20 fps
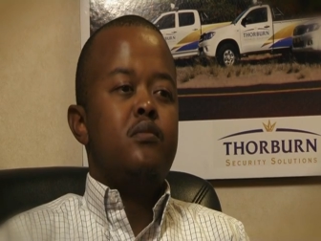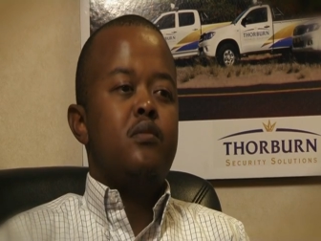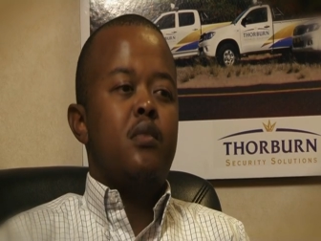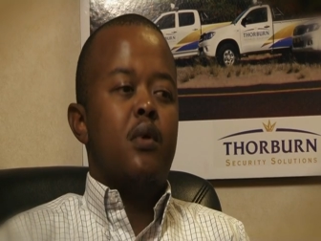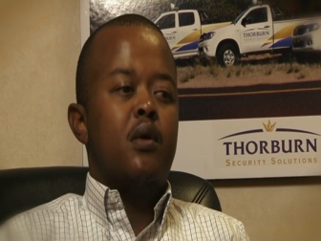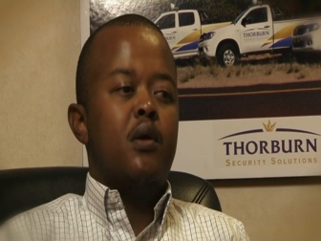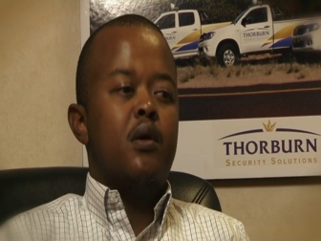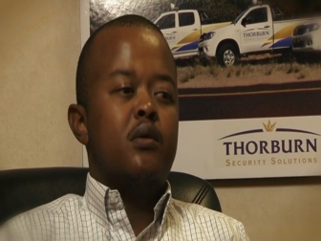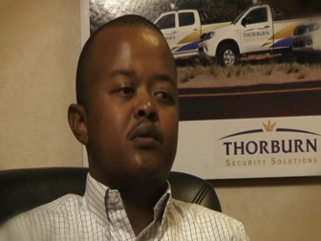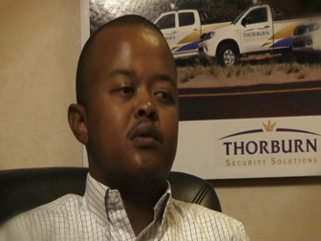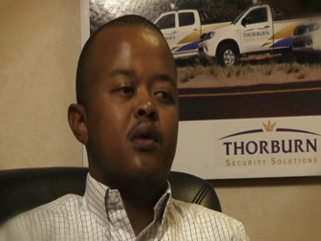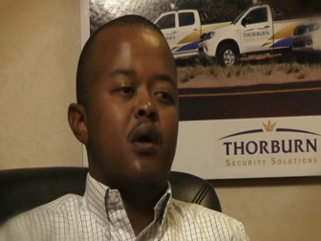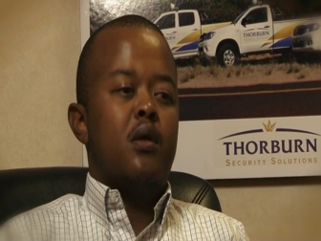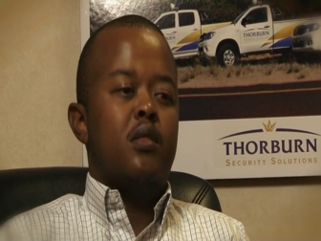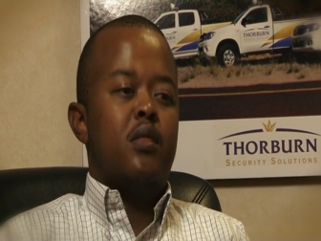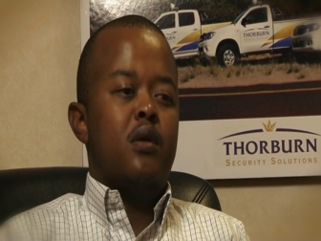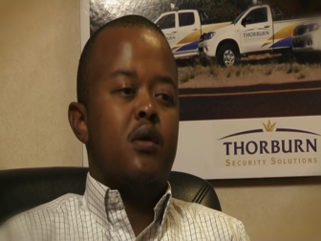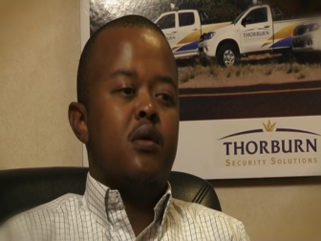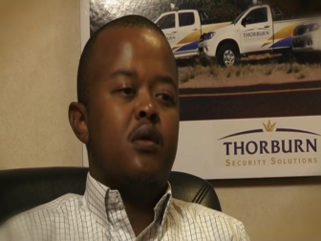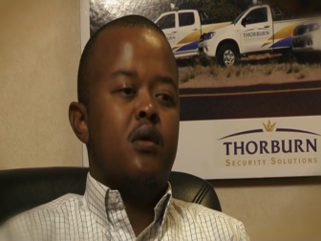because I
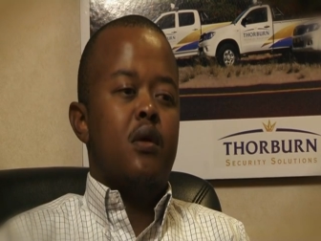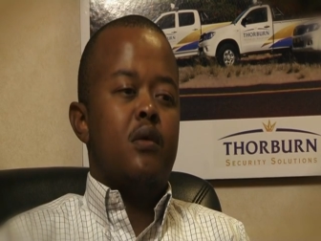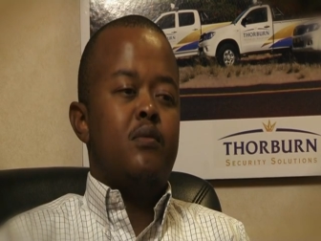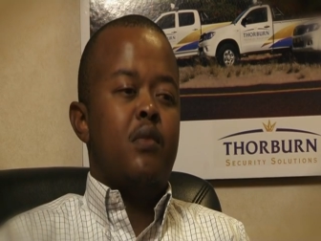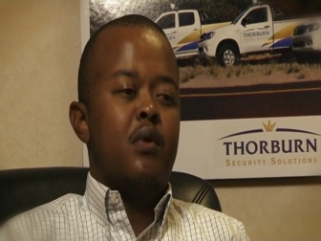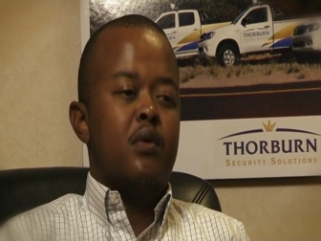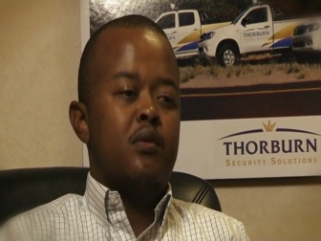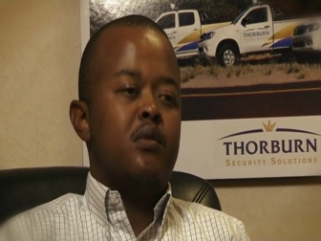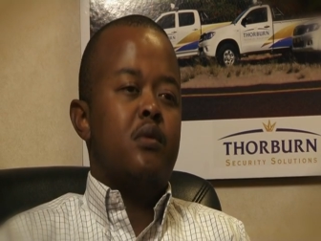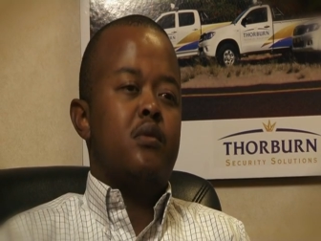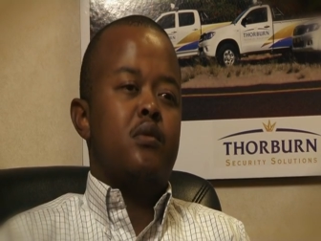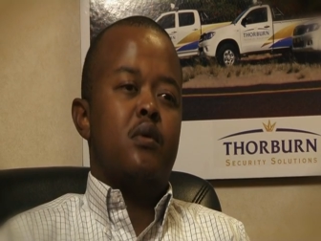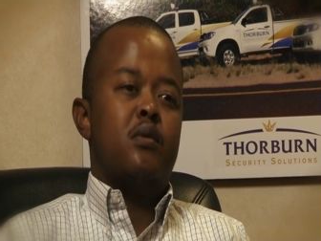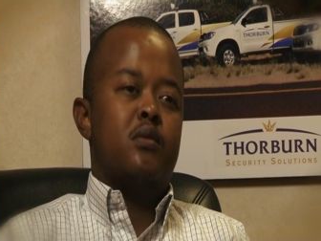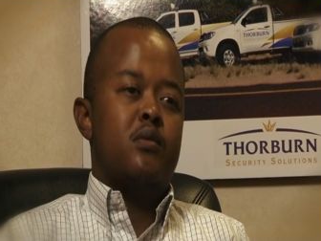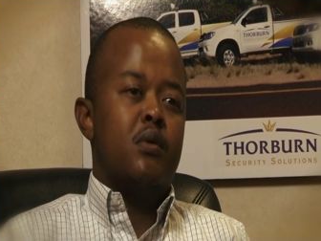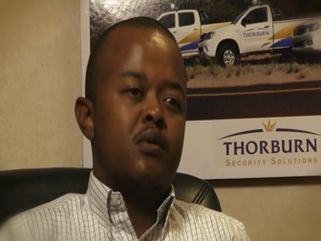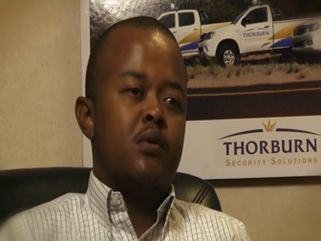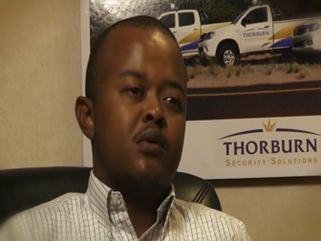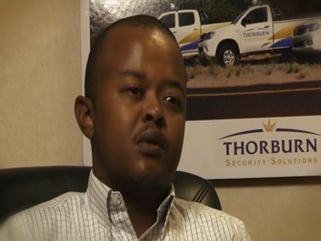think a business
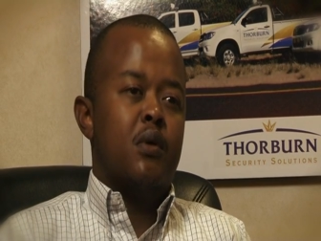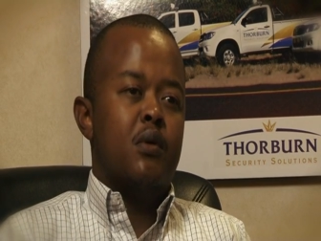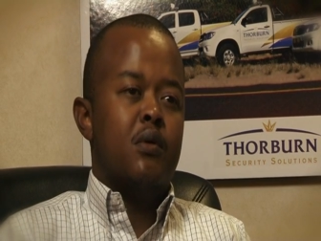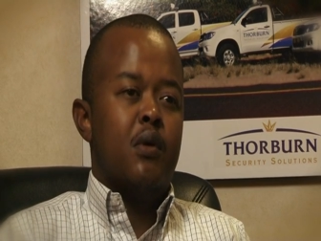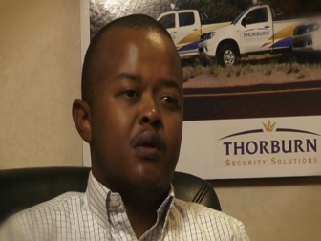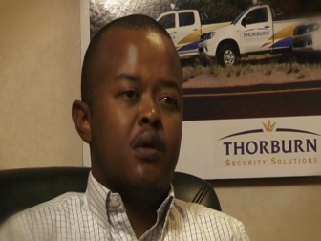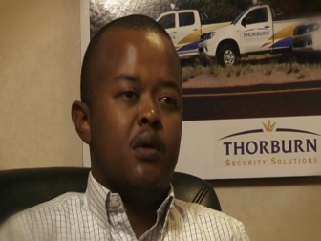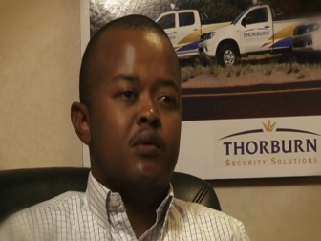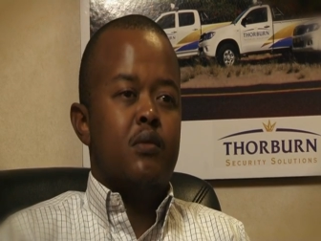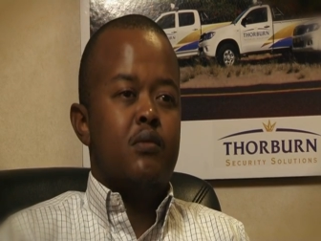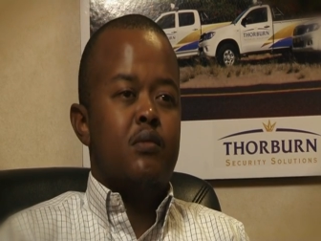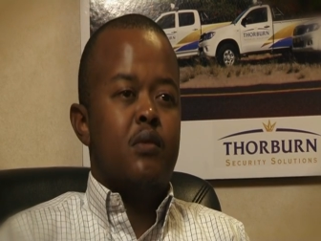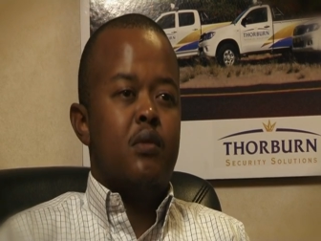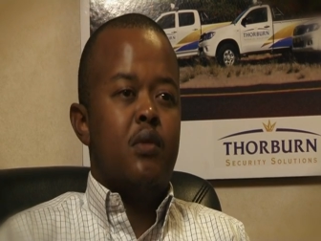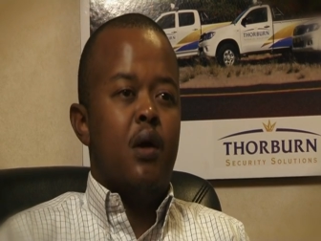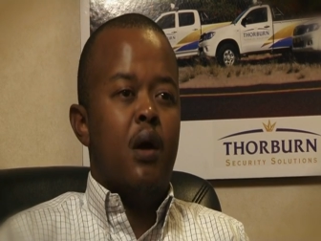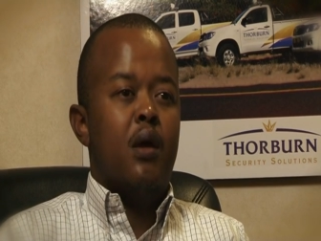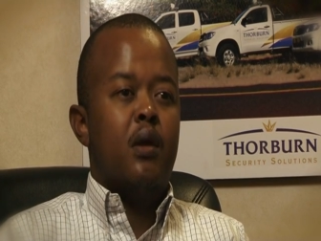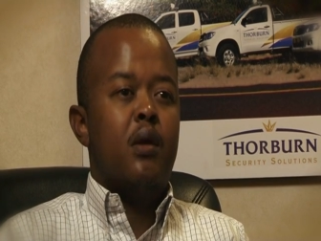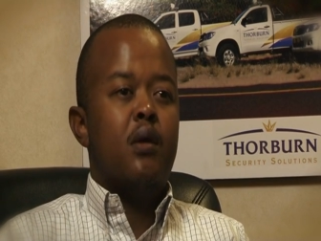that's not growing, it will be
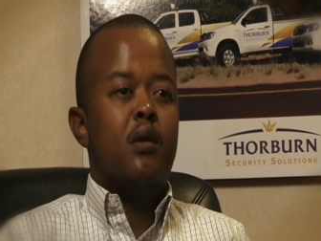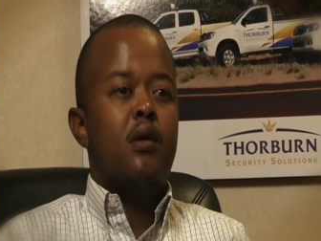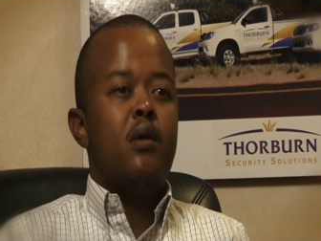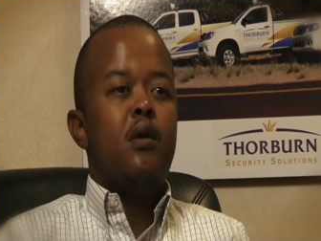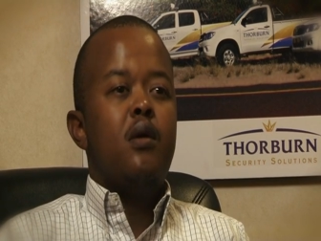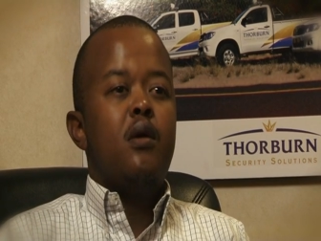dying.